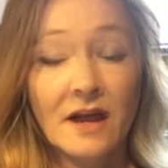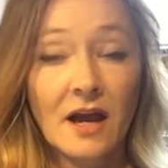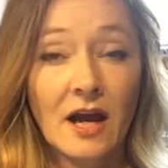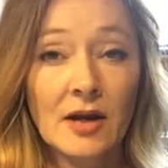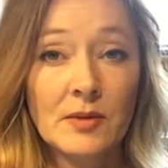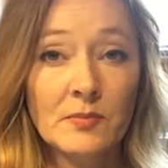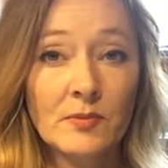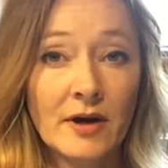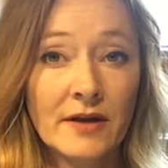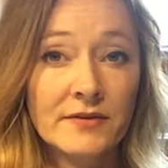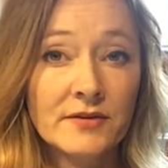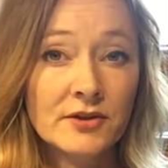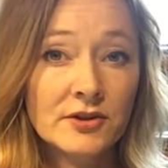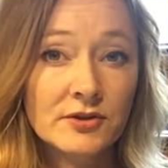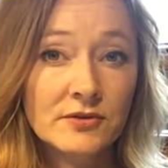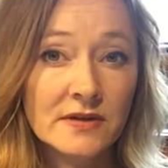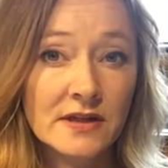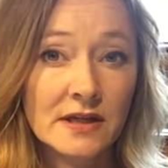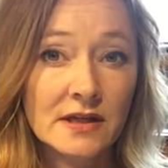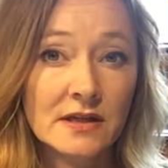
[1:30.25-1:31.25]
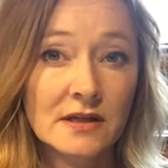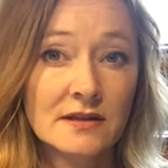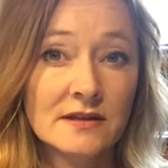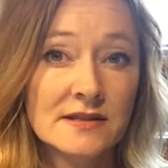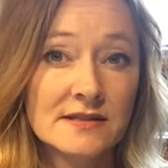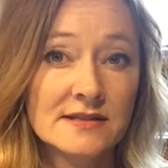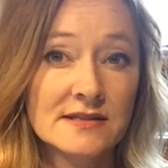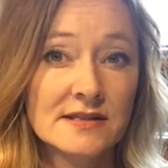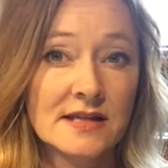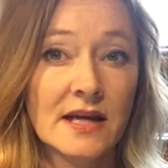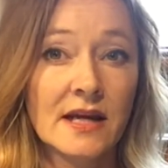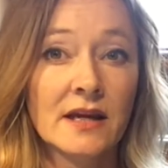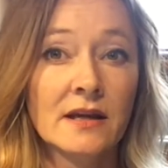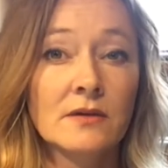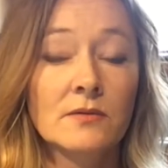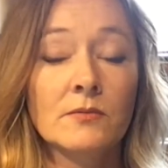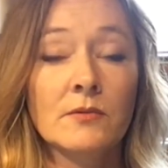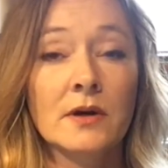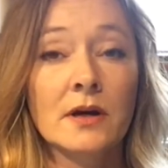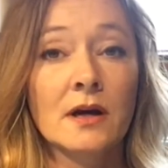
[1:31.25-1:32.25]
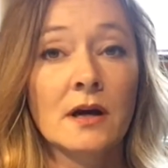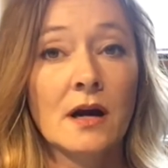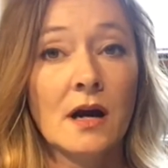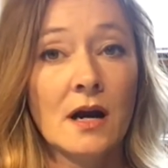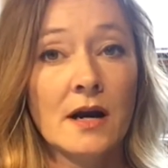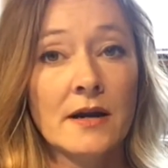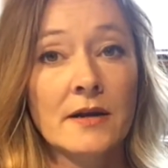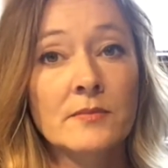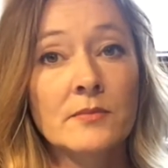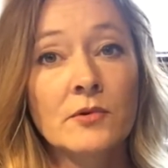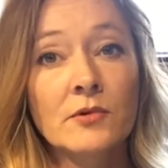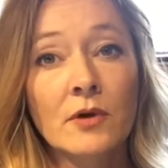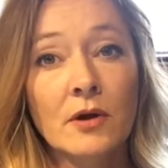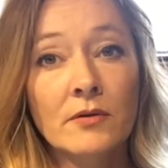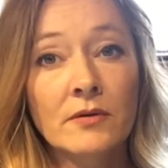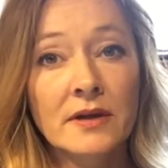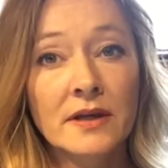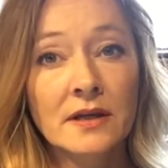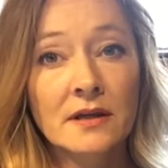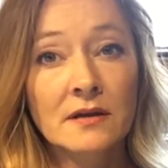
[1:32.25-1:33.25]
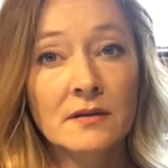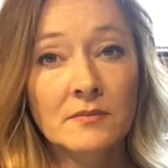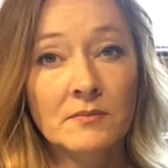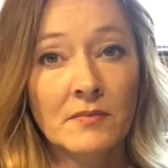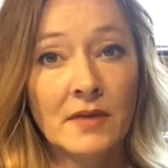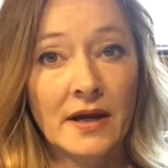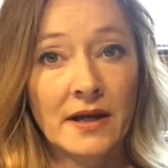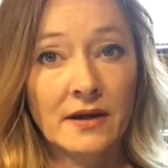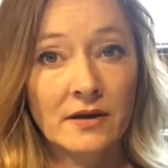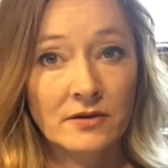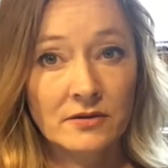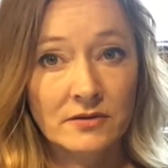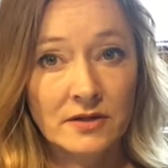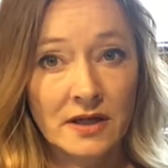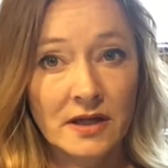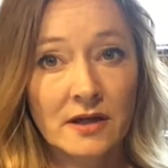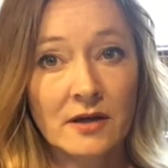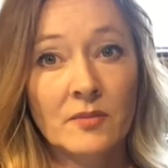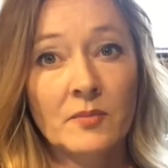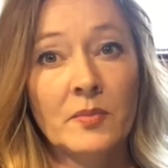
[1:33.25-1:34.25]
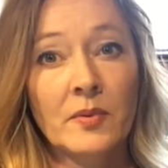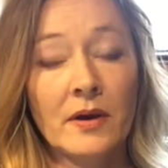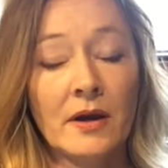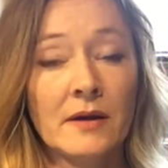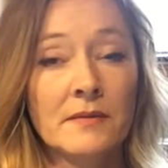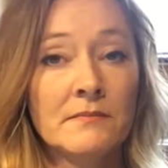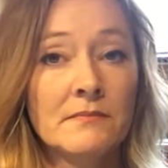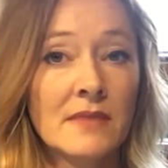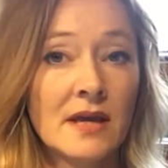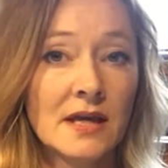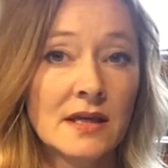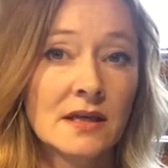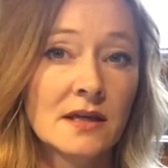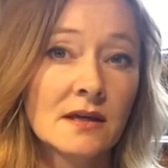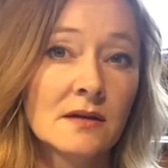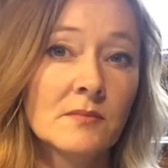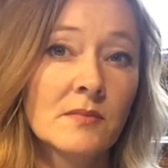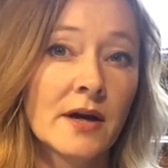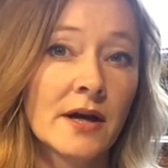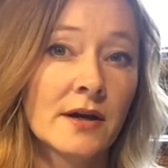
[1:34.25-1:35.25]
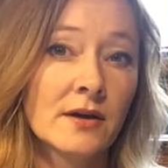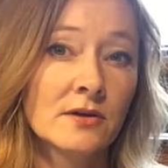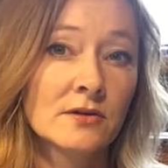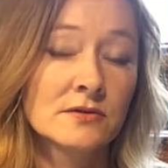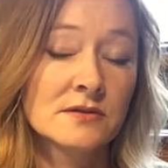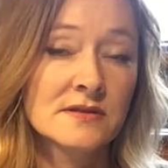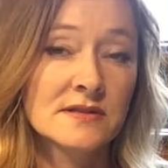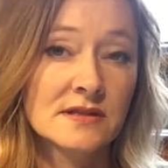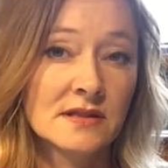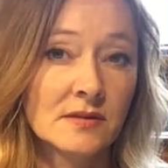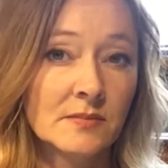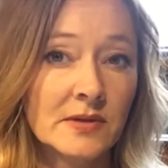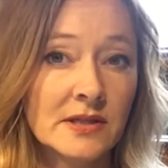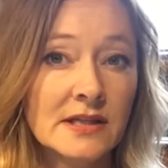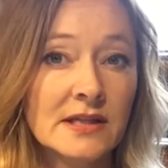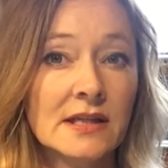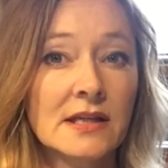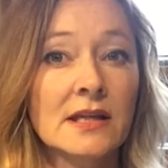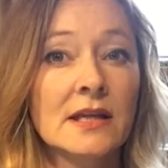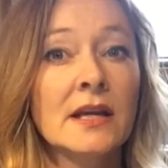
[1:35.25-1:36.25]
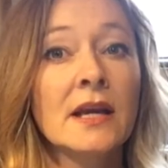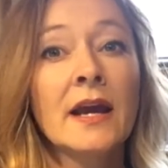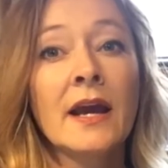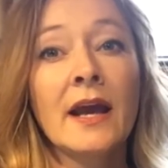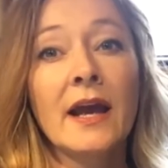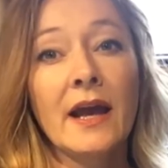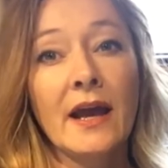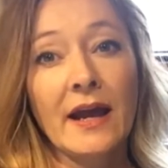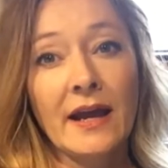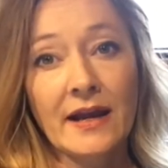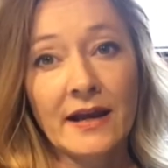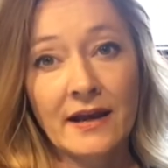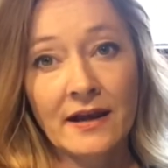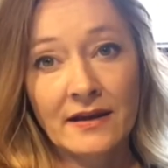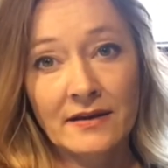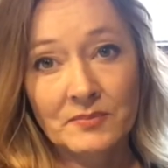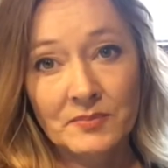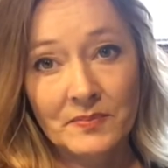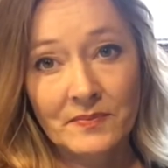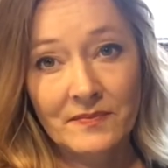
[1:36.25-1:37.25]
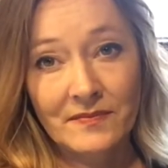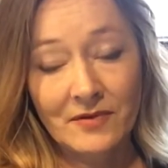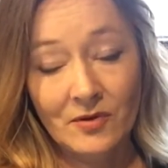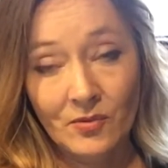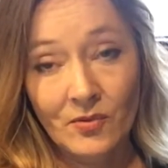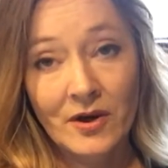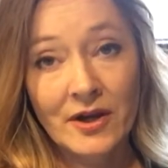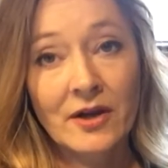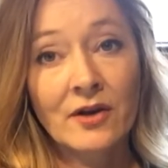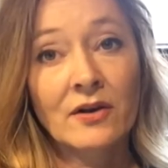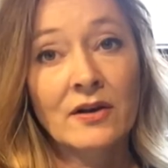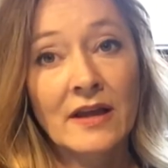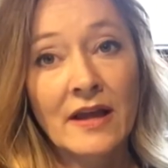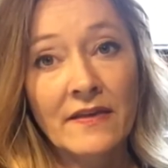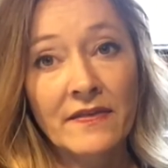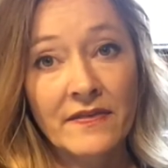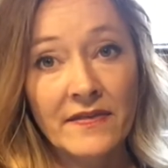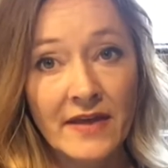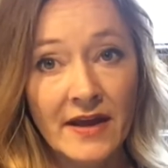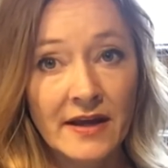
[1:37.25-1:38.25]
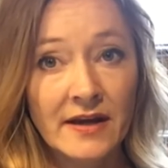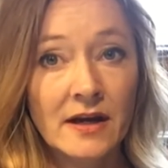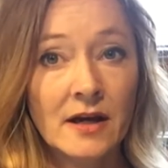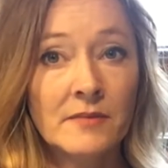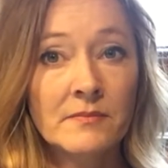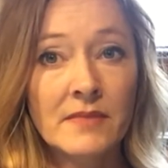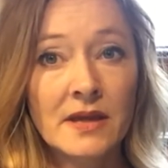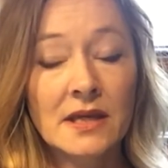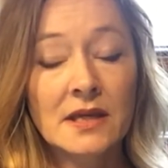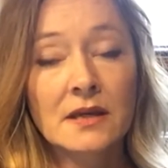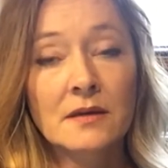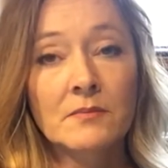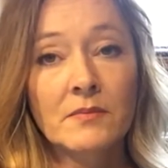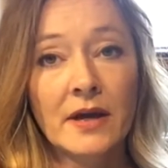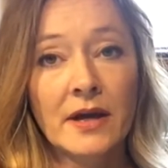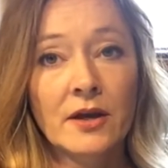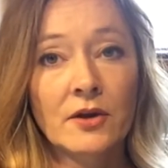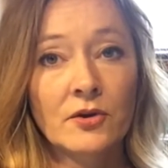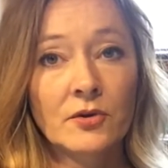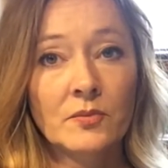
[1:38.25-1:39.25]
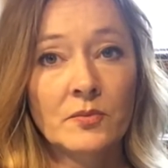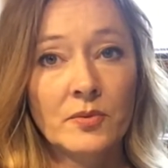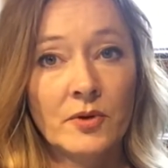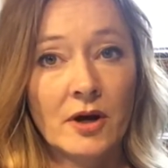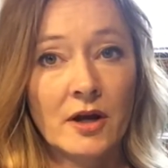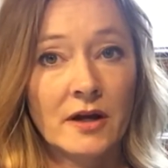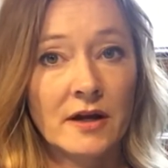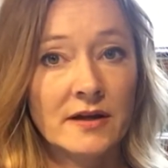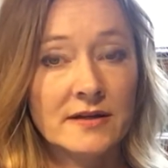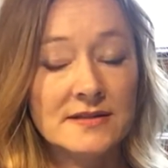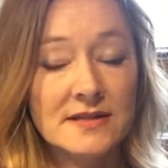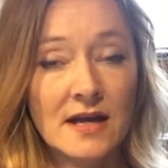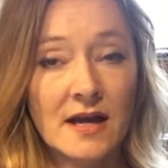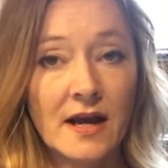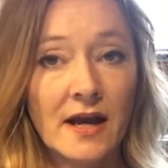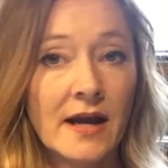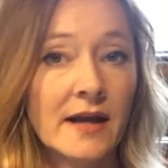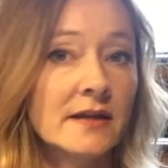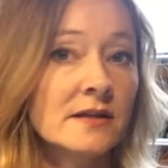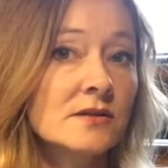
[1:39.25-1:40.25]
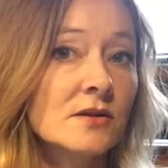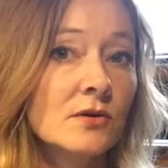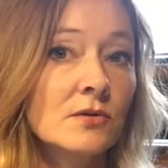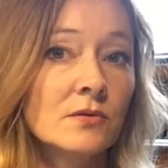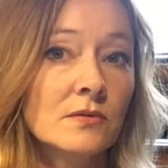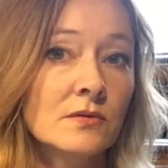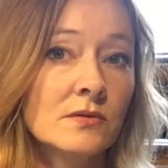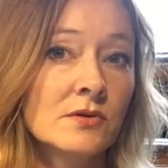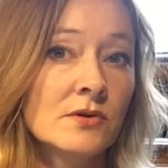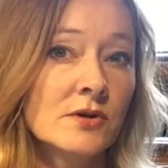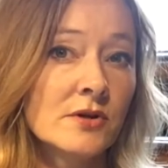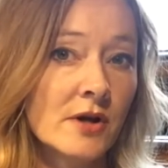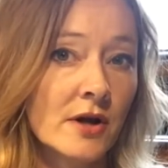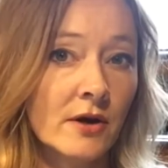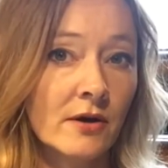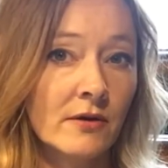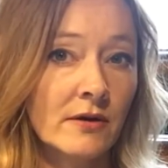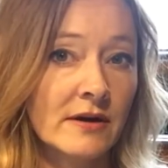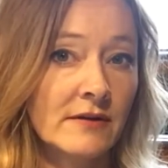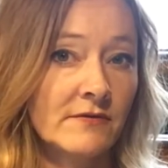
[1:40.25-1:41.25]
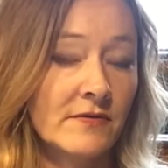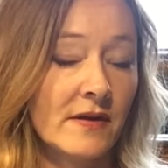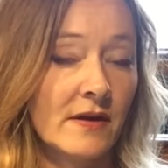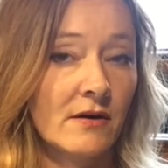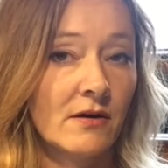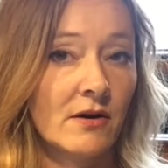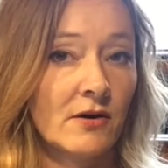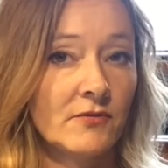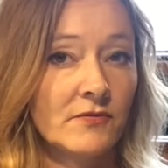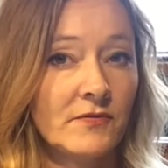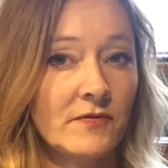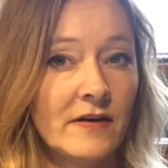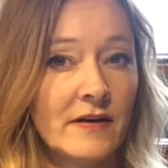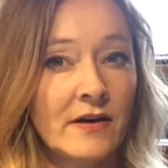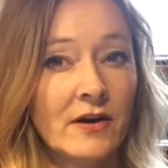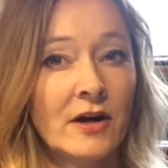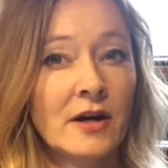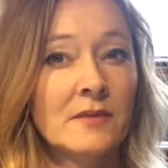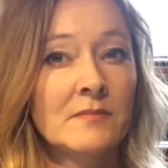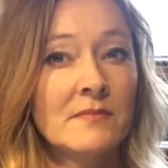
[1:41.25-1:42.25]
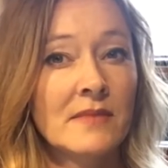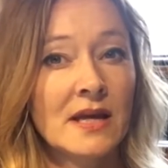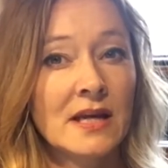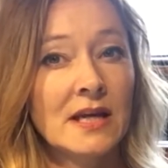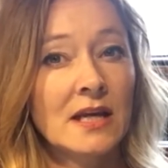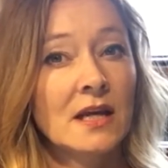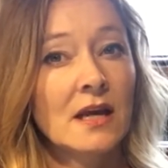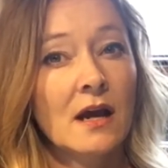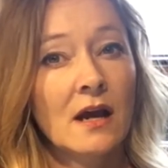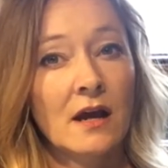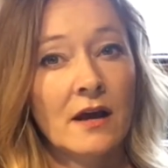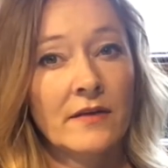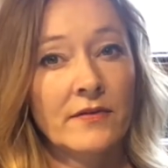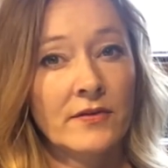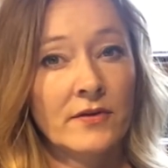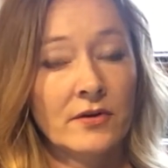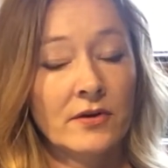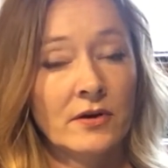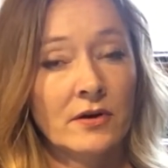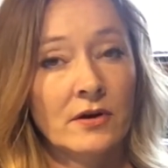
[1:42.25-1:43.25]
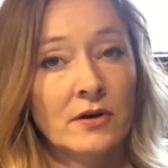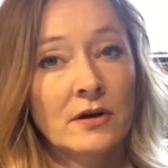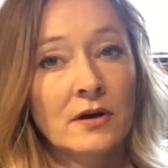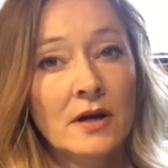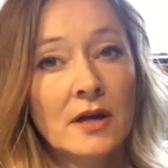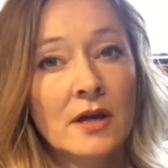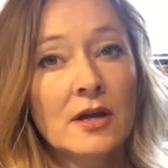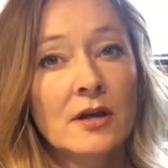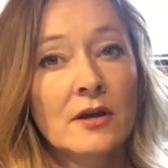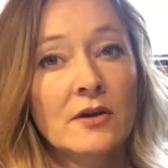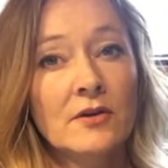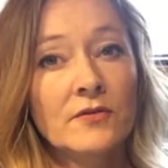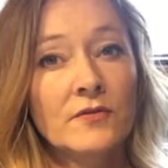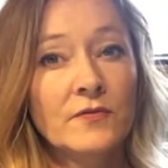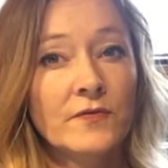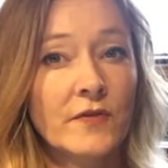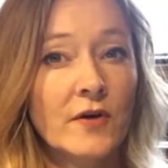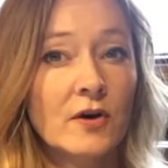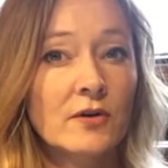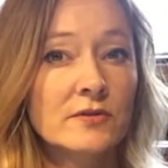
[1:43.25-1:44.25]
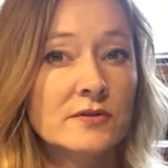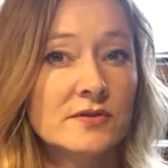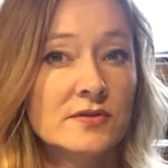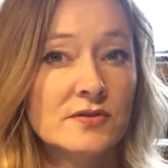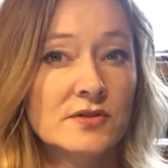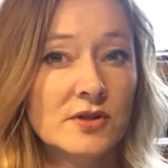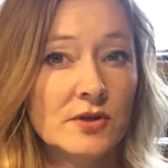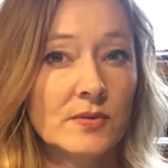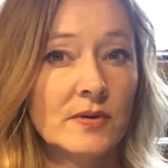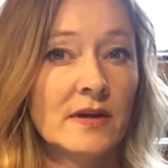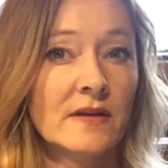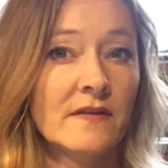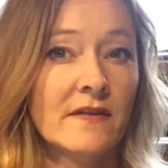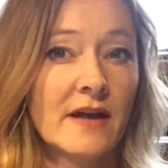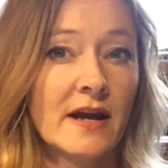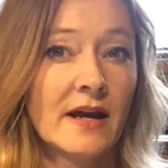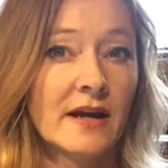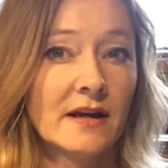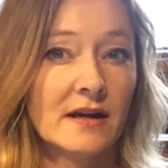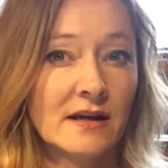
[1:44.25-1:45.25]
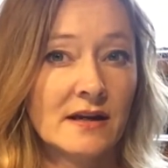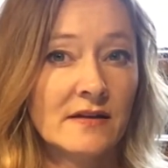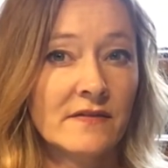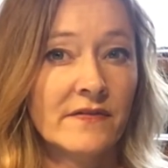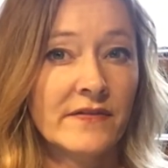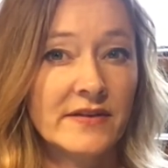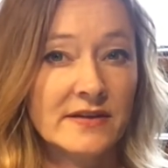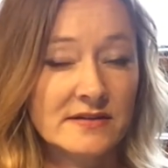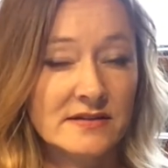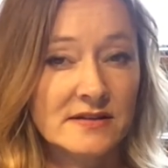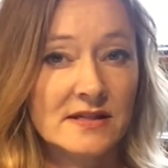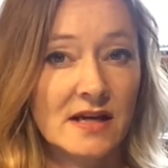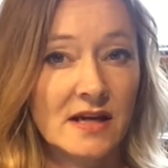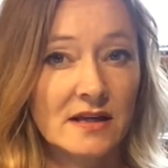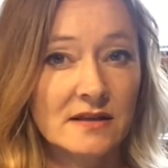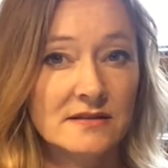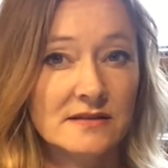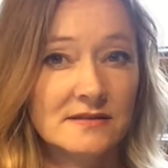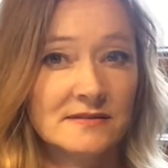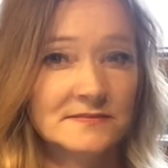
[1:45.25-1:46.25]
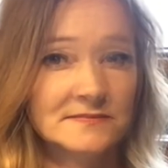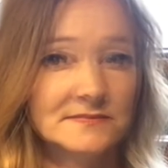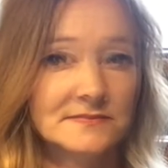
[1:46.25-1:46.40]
I'm rather unique in the state where I am growing my own hemp, I'm making my own CBD and oil, and then I'm making my own products. I don't know if there are very many other folks doing that in this state.